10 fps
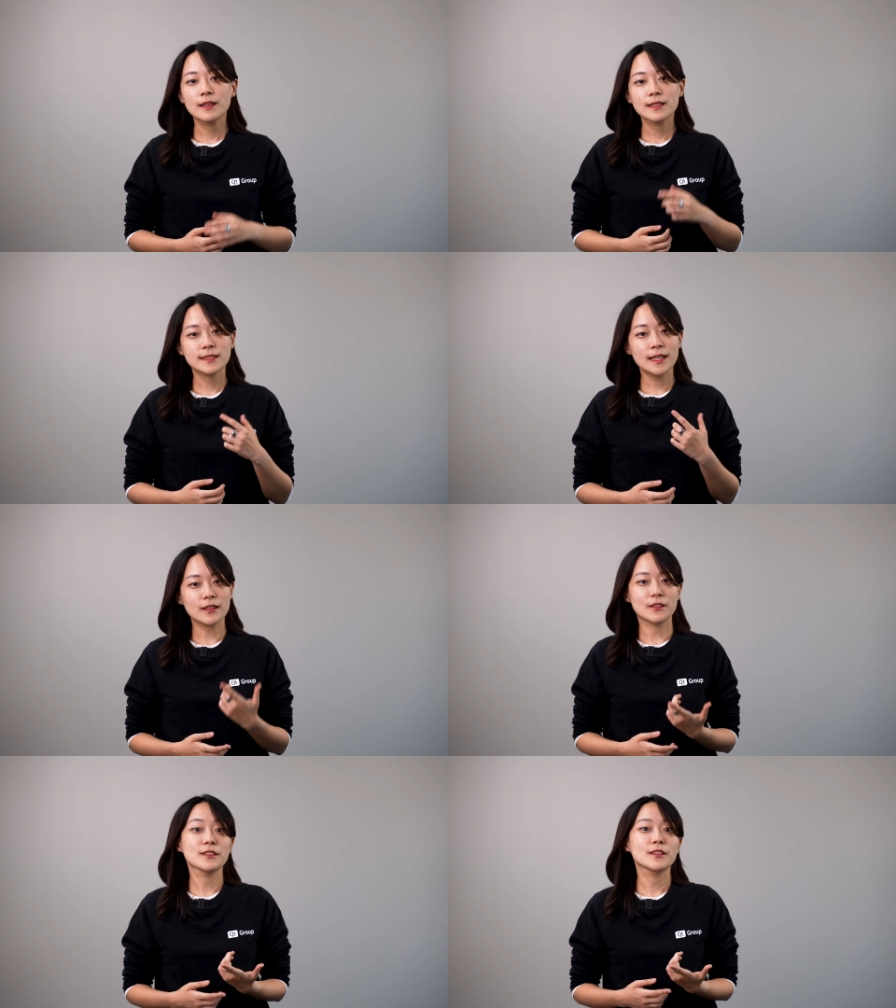
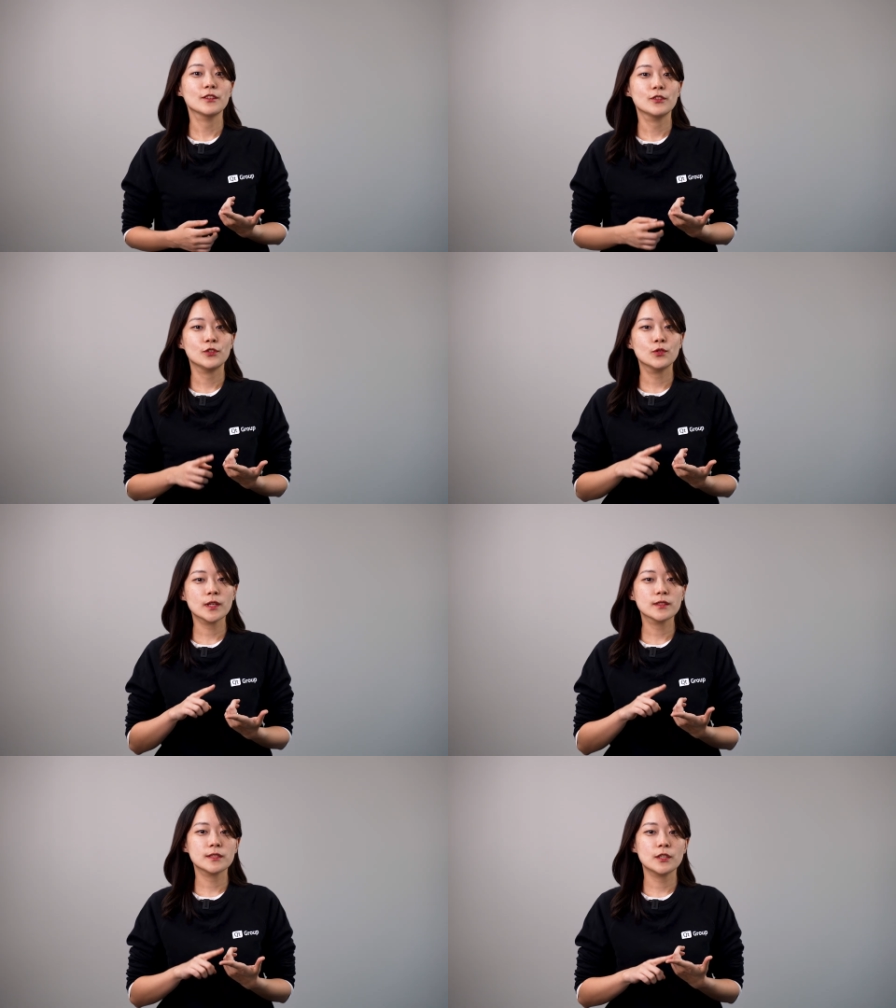Second, you
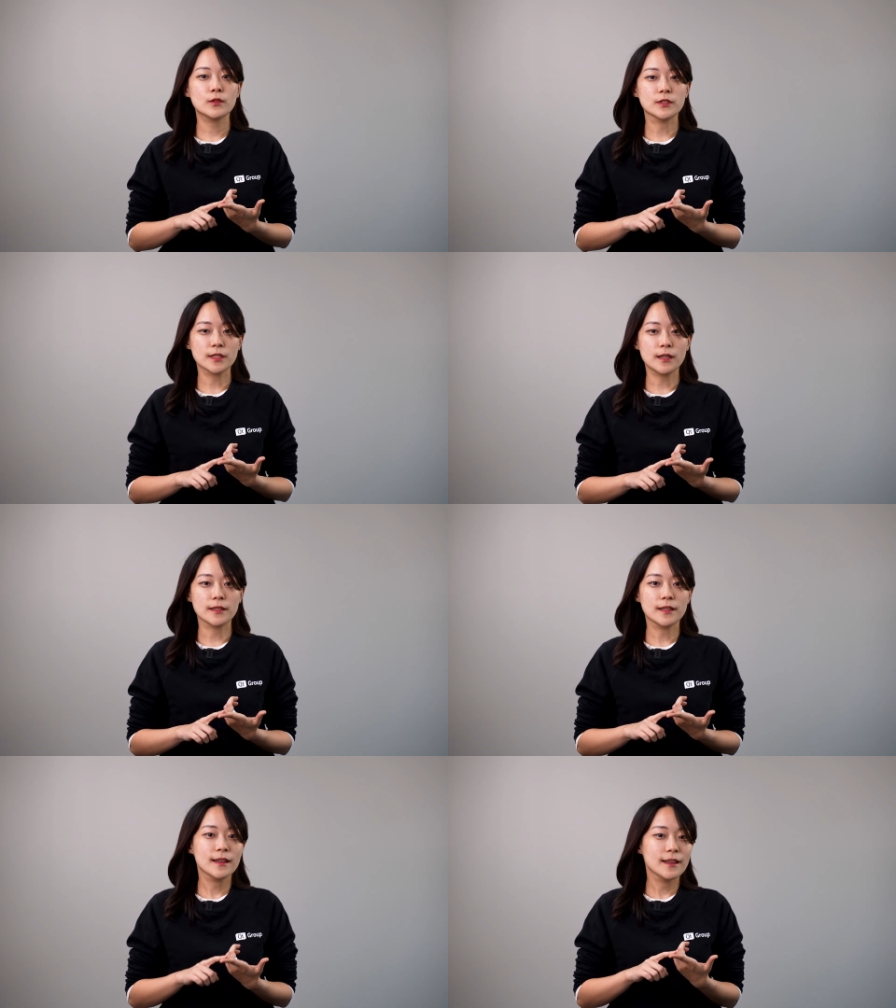can see your design
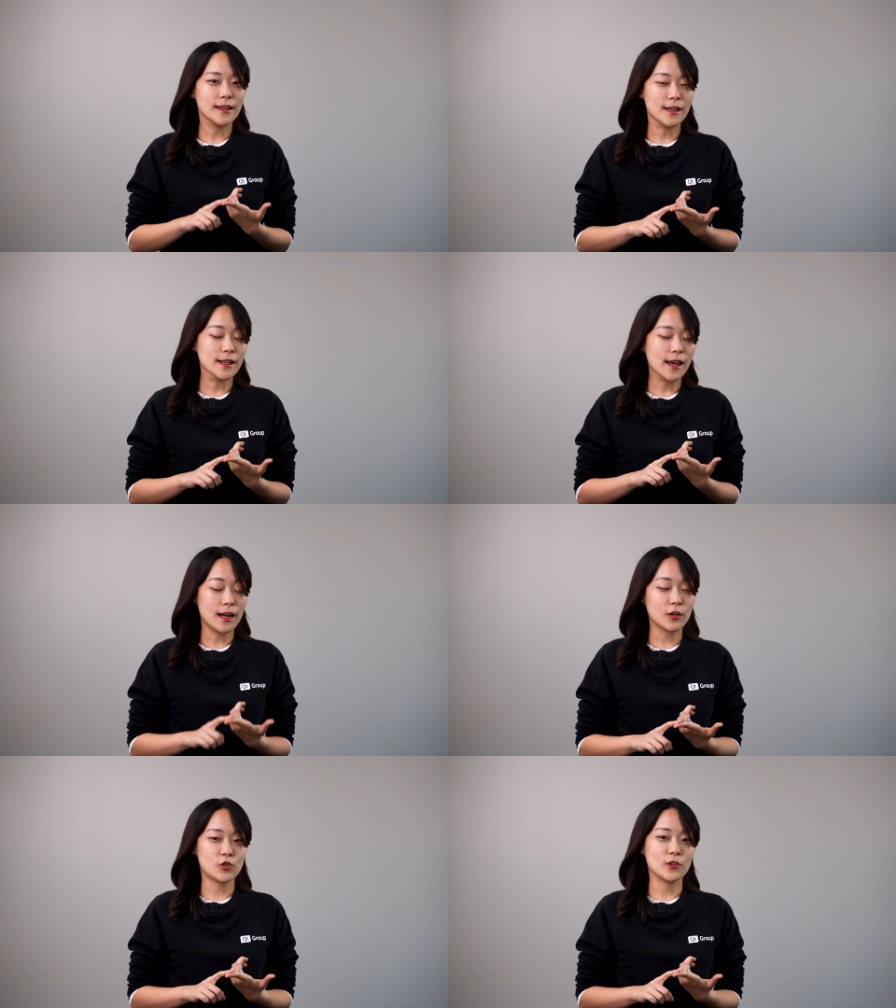in
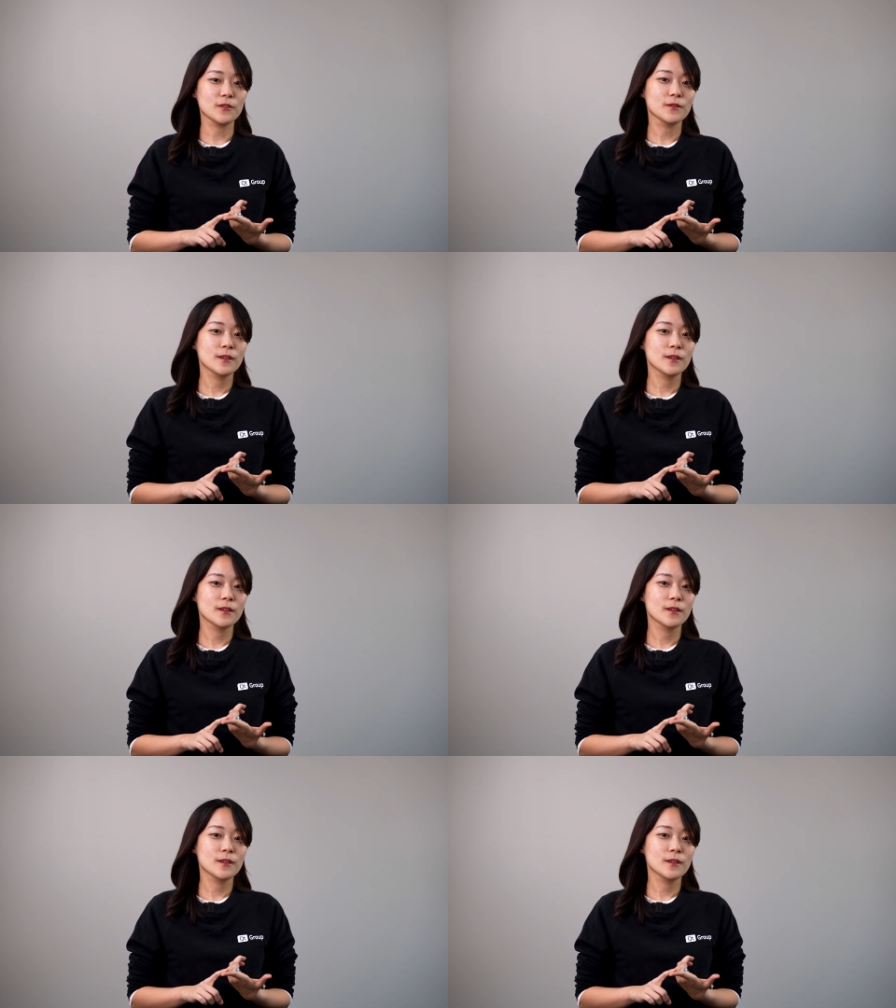action.